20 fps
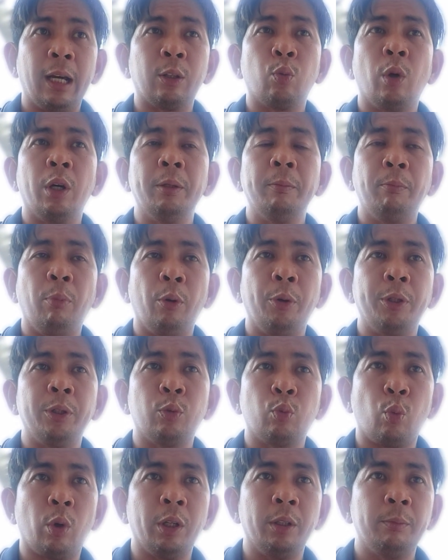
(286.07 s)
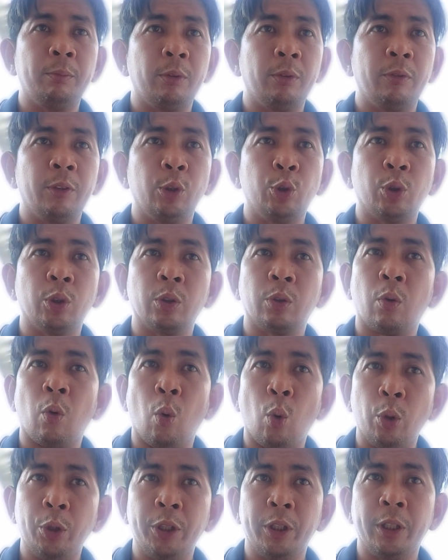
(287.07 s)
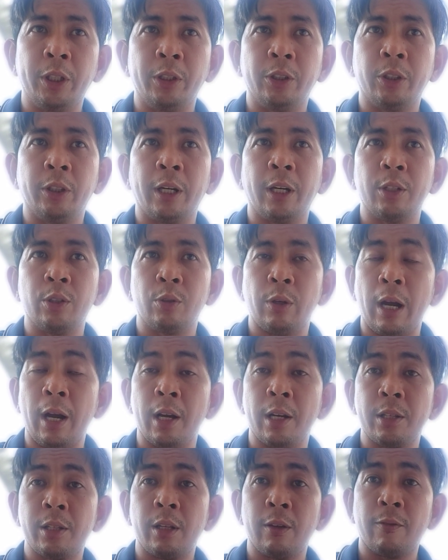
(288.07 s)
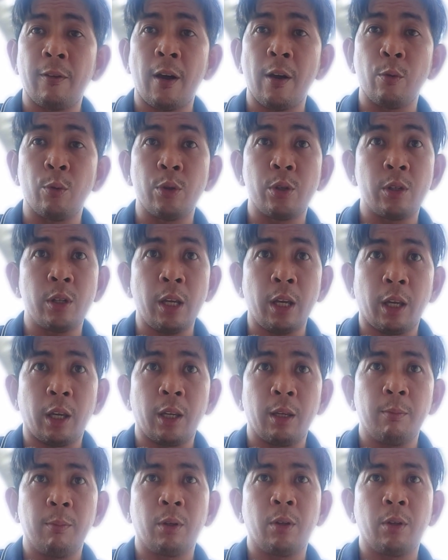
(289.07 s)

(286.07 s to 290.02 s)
At one point, one provincial coordinator had to ask if I was sick